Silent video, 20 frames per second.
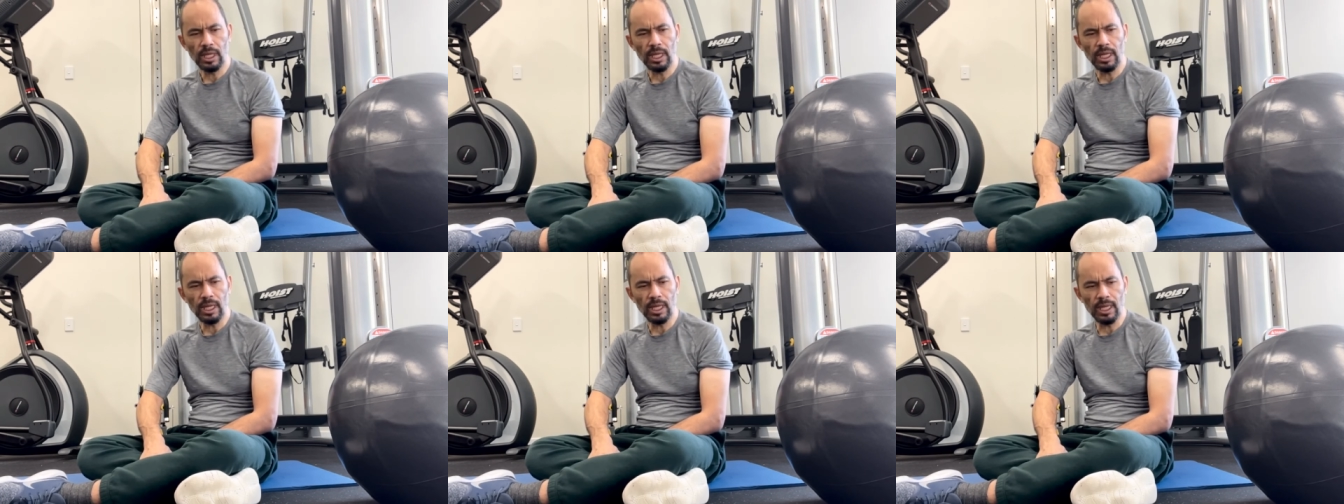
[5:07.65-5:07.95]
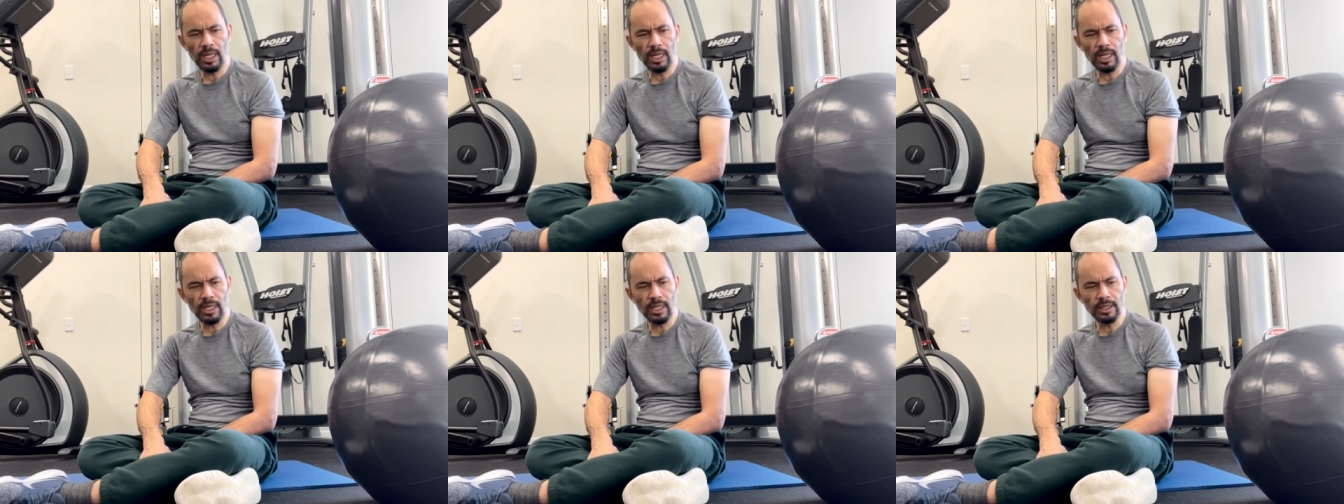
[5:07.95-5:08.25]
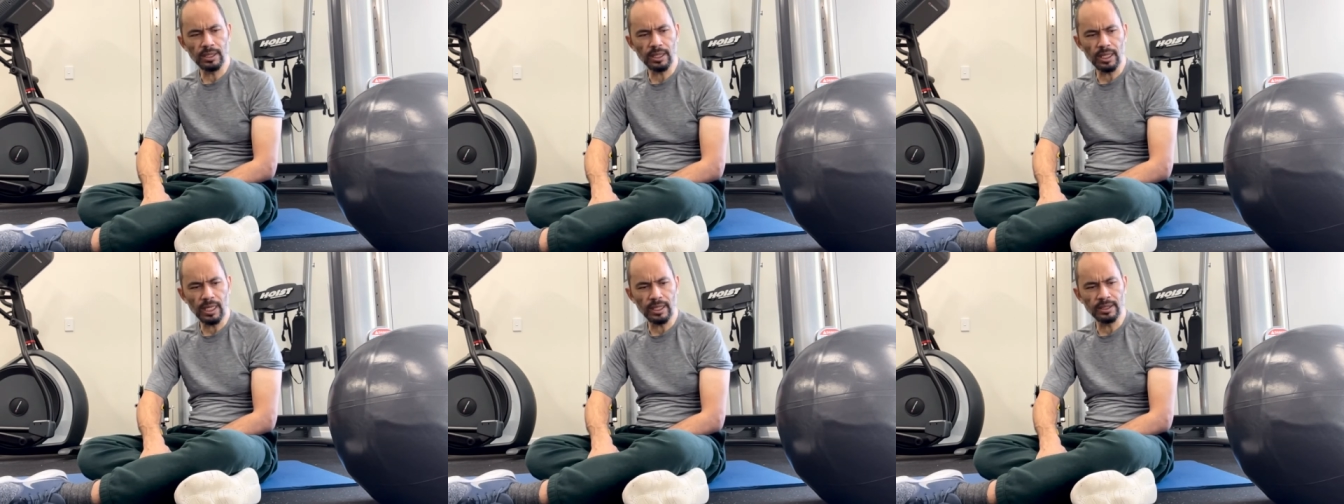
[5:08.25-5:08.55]

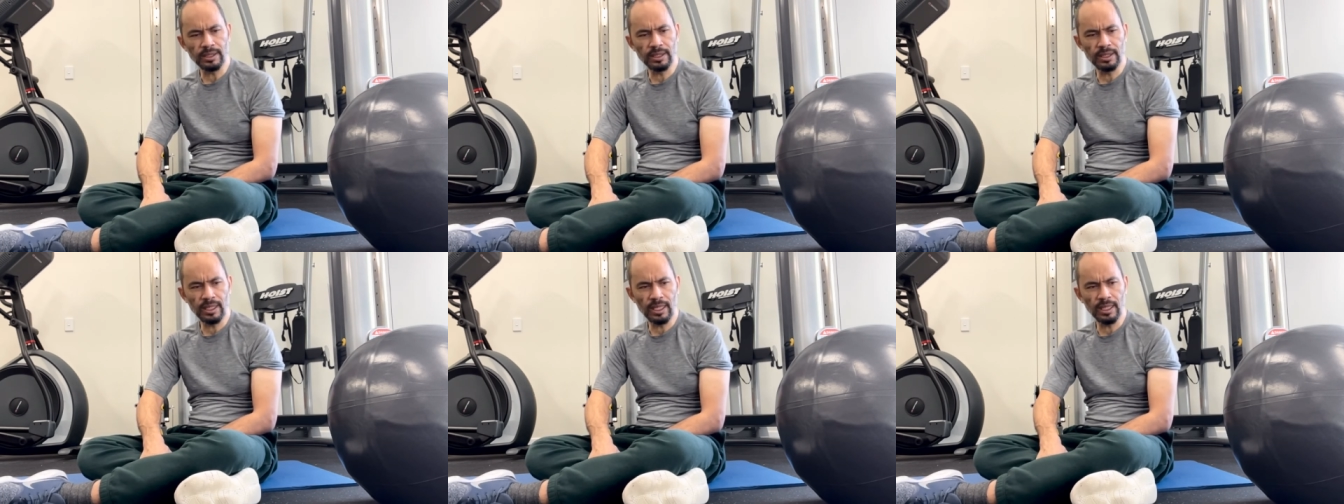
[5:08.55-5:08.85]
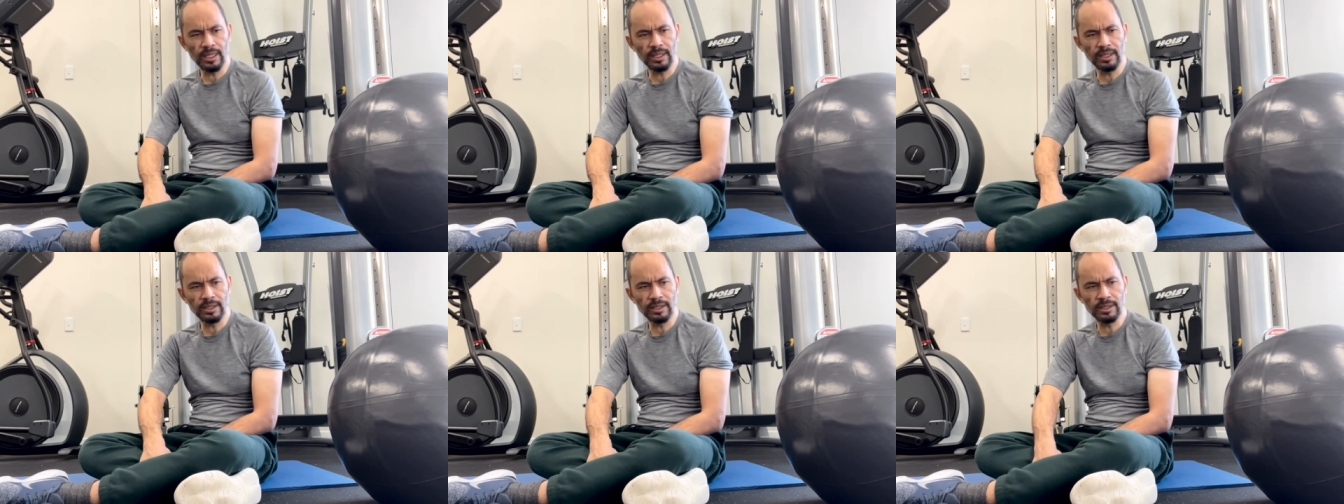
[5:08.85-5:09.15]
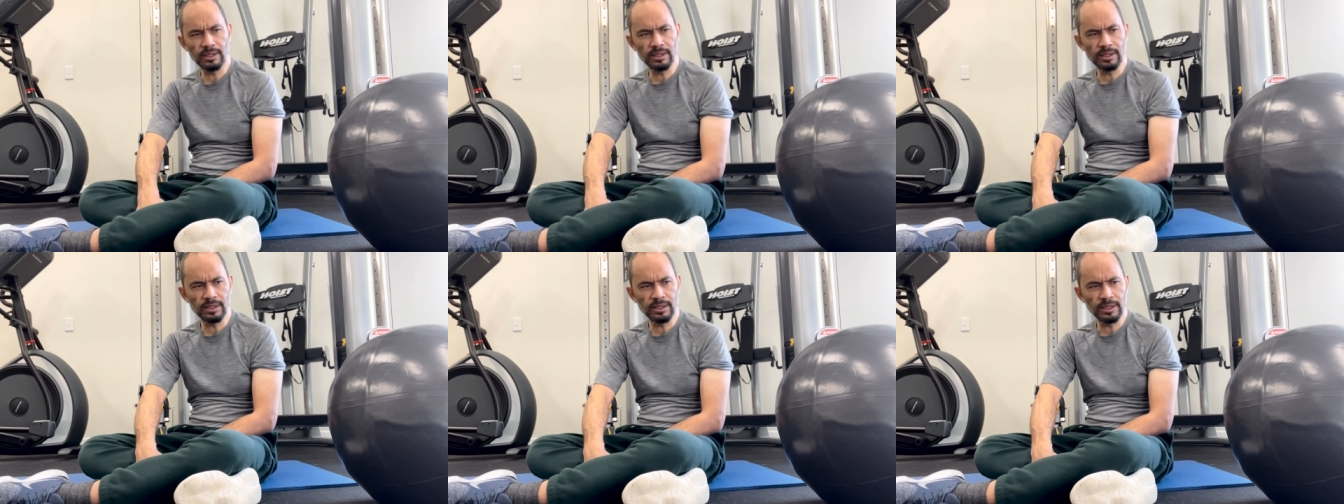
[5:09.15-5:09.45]
and I think
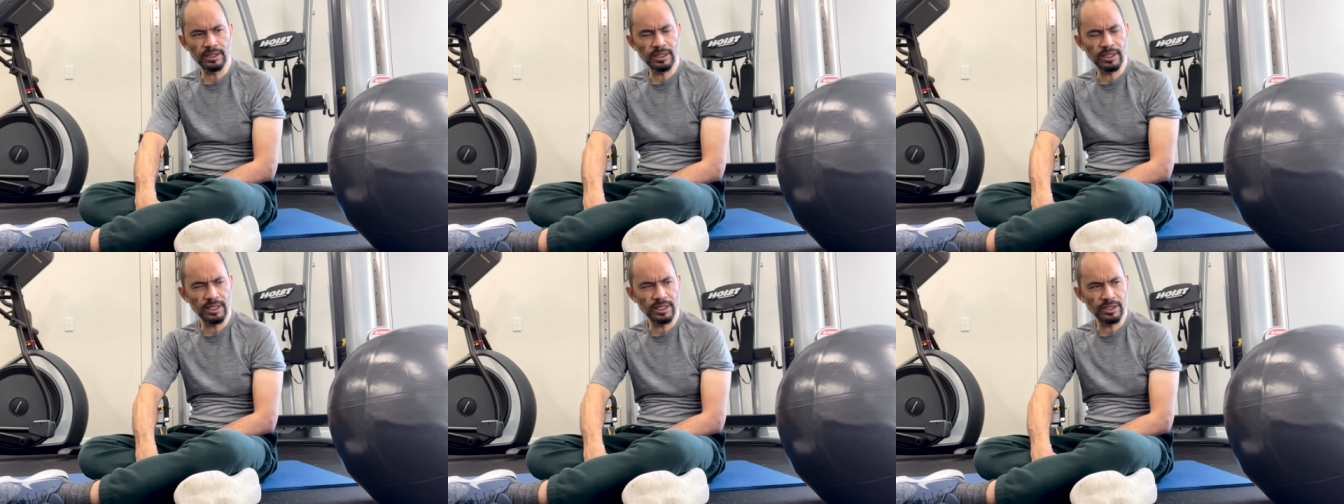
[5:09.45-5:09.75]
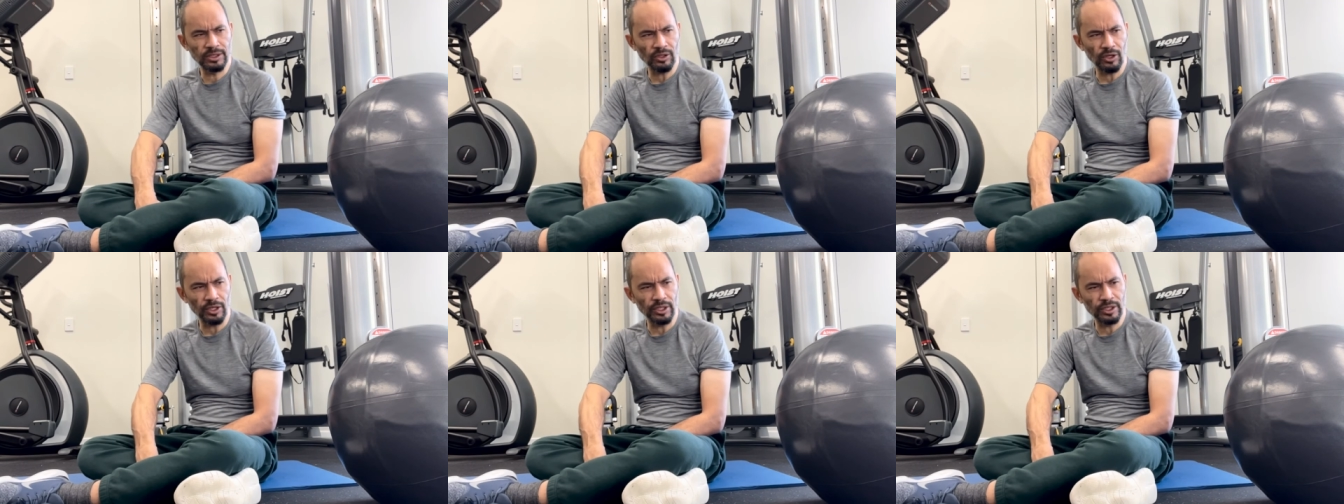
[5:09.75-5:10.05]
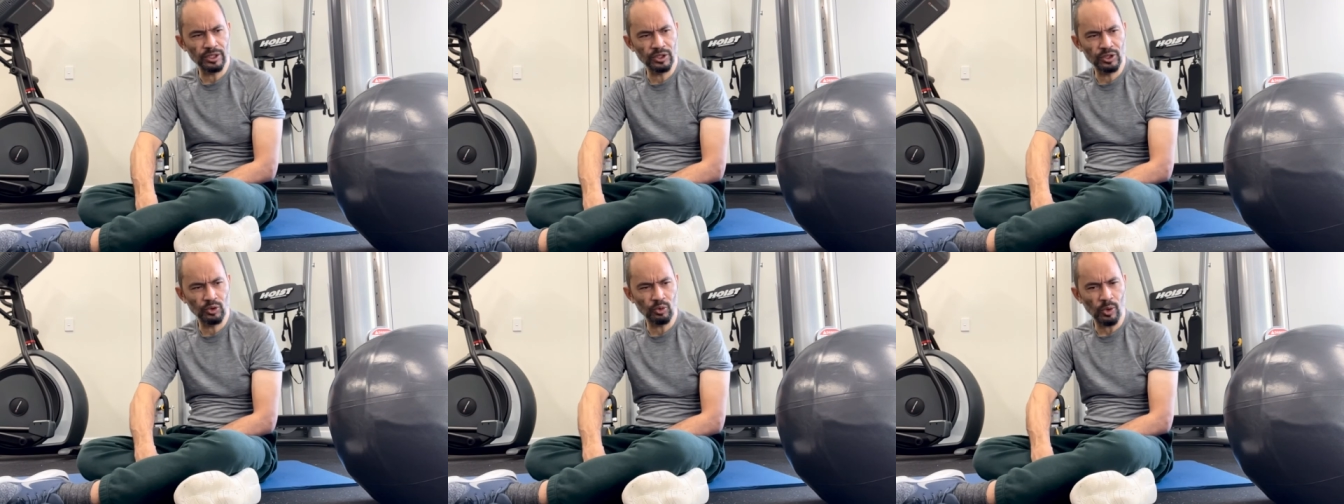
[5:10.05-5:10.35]
she's
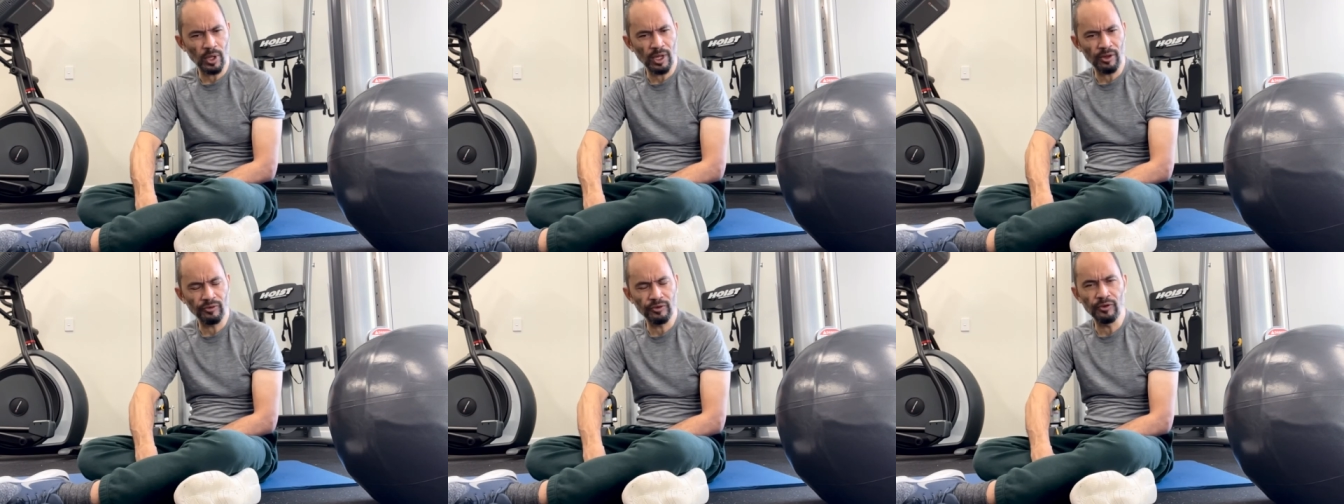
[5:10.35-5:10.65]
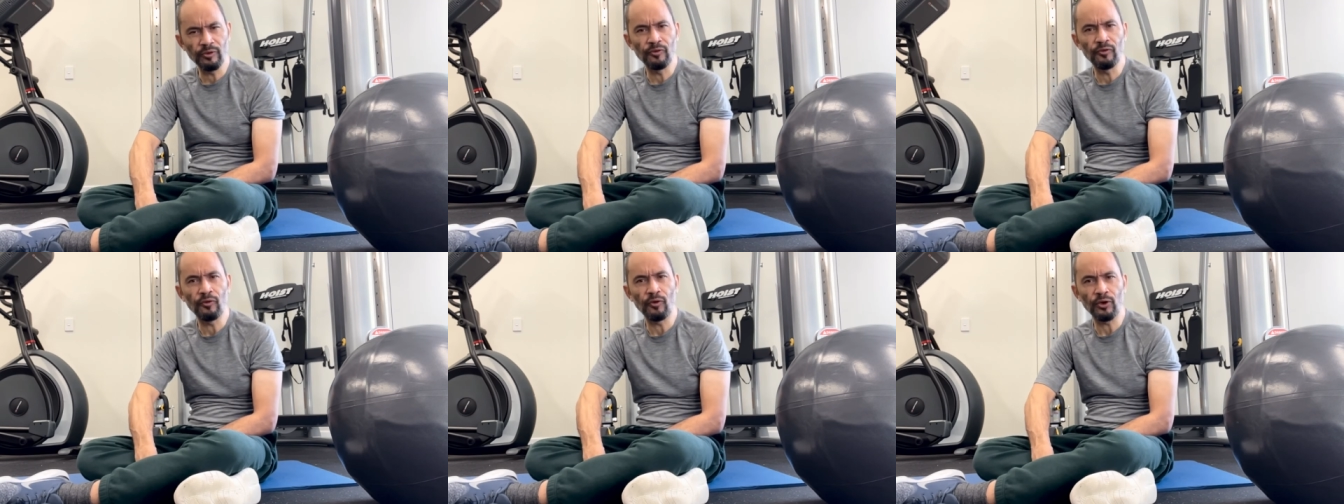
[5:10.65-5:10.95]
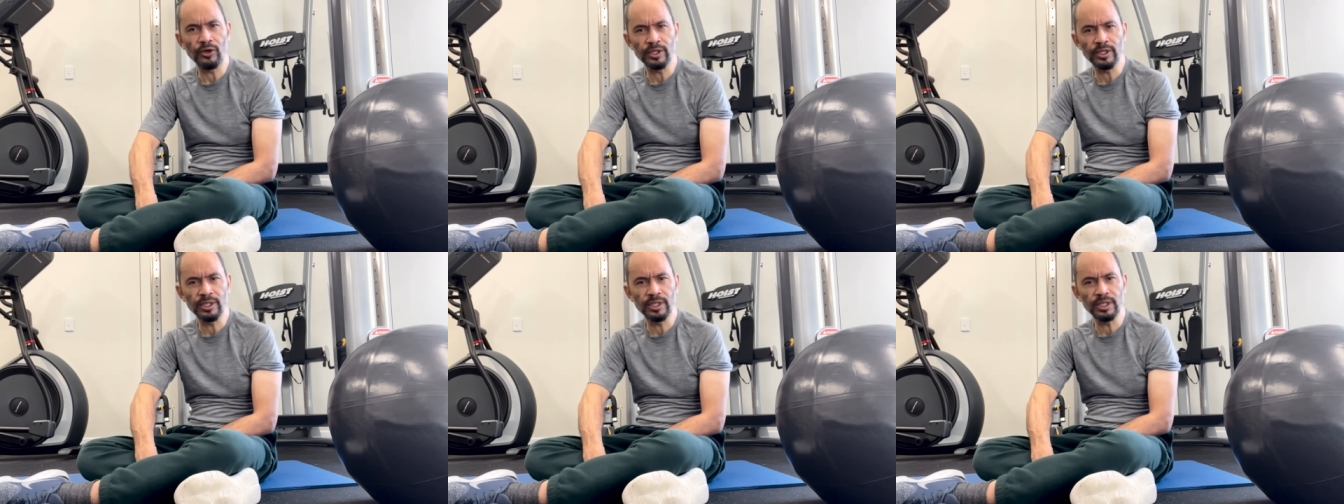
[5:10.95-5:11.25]
on 12 to
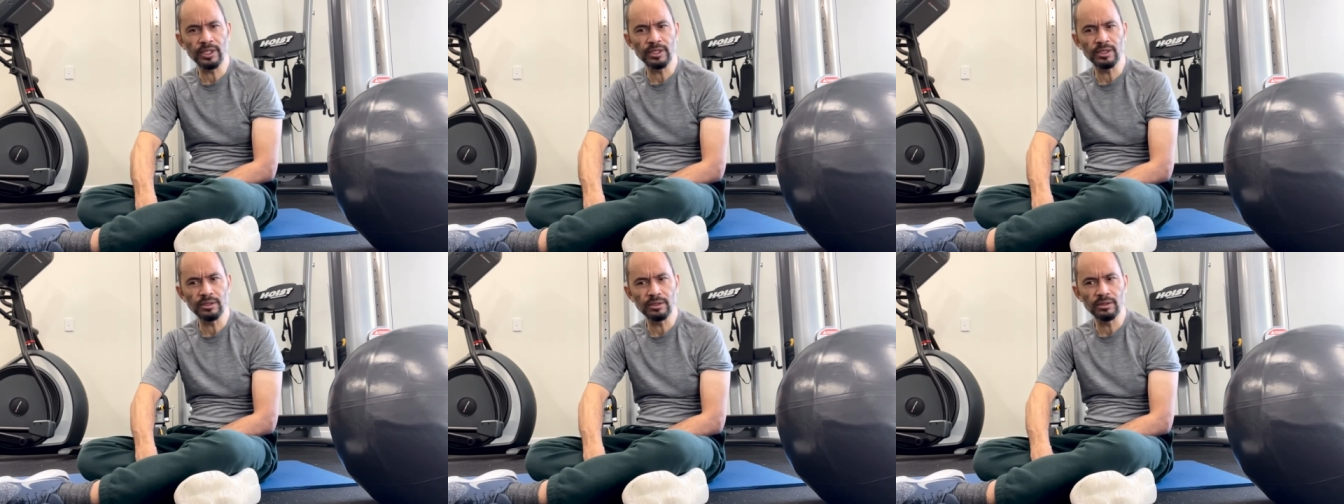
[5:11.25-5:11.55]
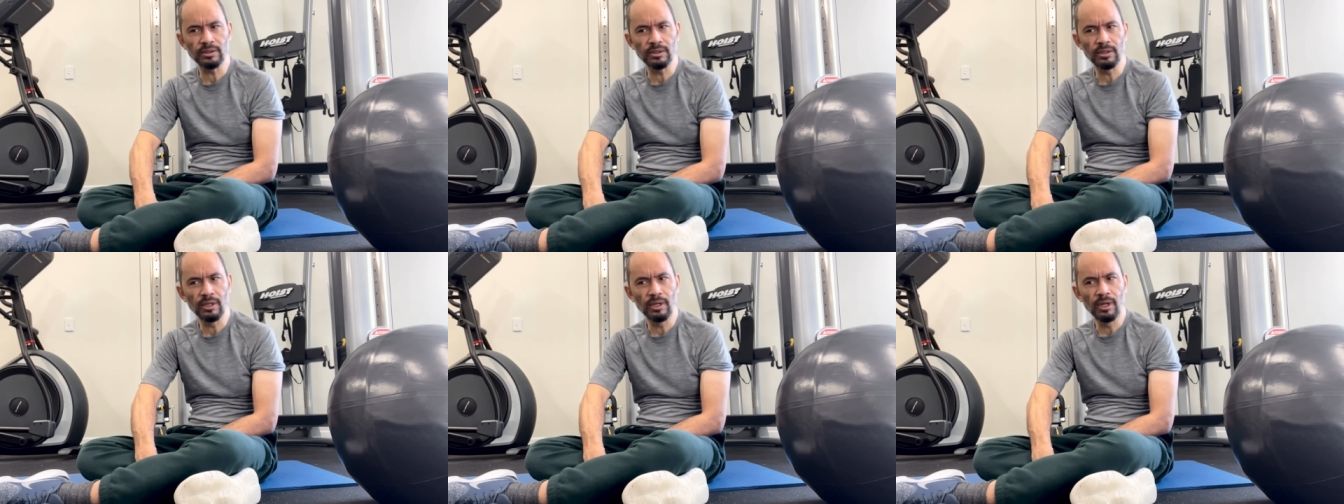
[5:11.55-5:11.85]
14